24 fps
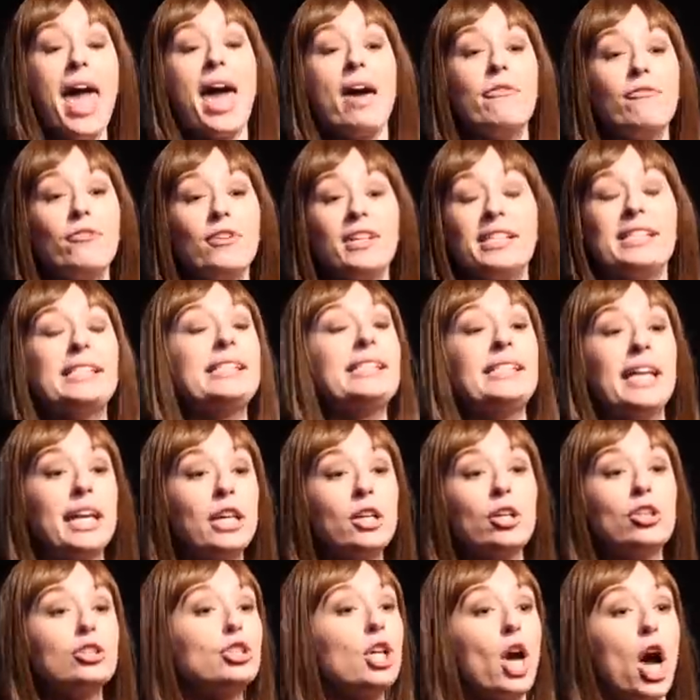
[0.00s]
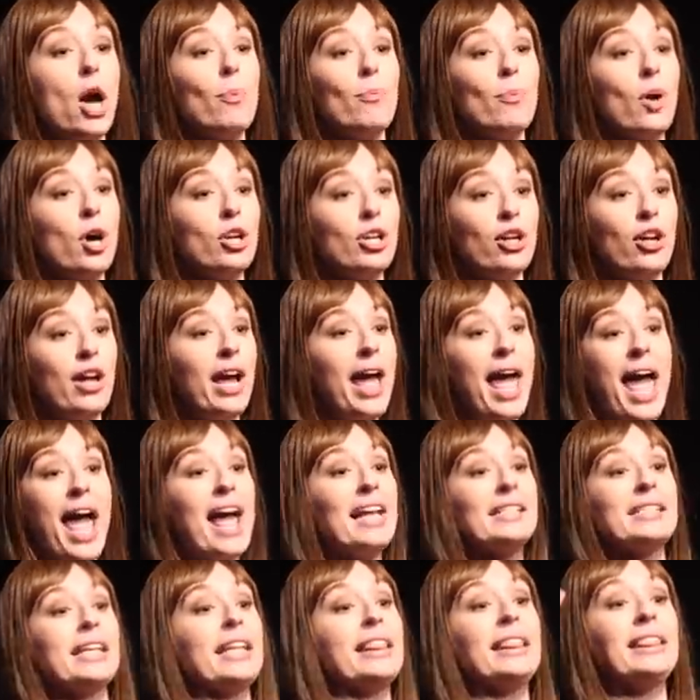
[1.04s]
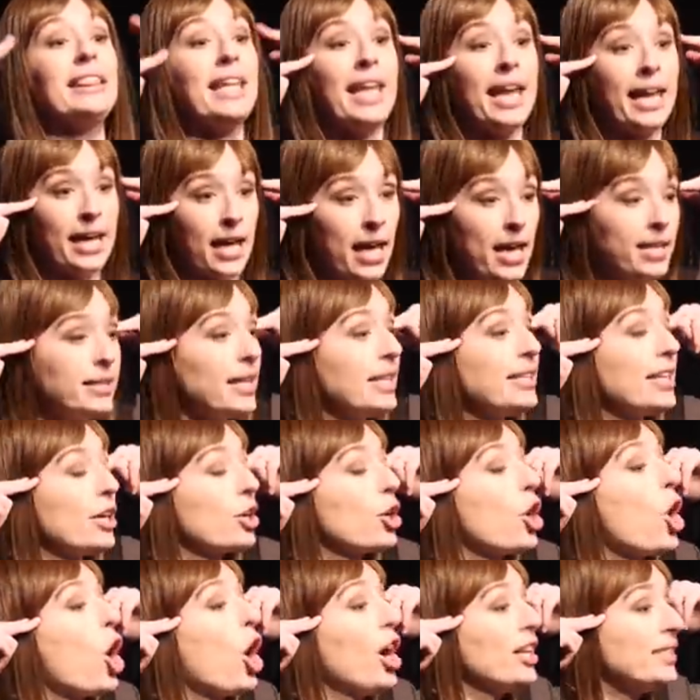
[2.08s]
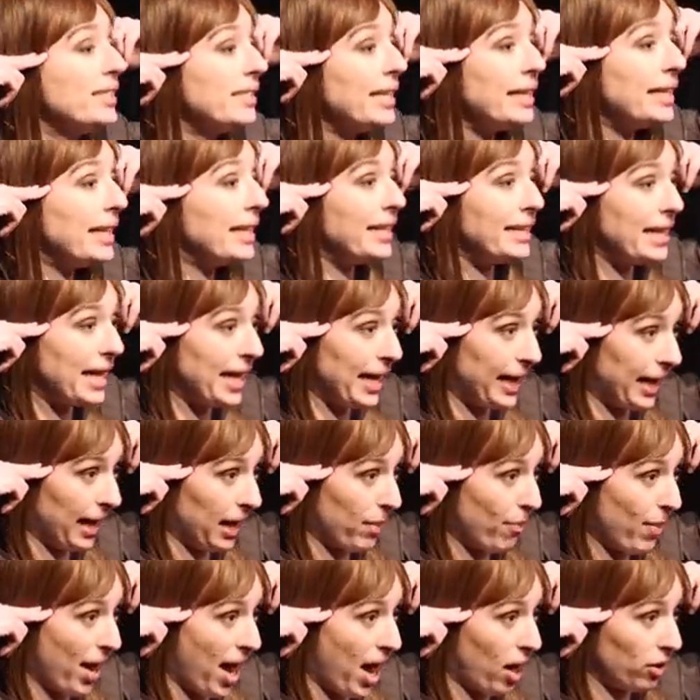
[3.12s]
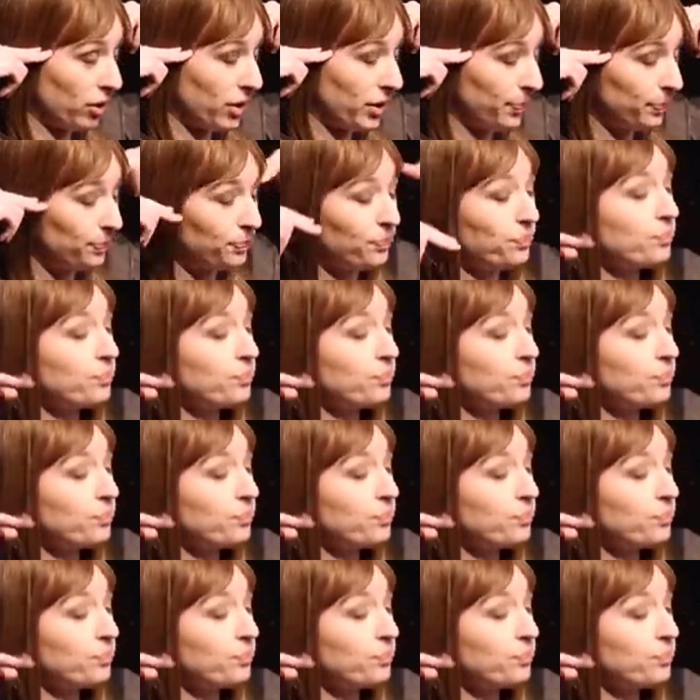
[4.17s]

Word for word: Every single top model has a thing that they're constantly thinking about.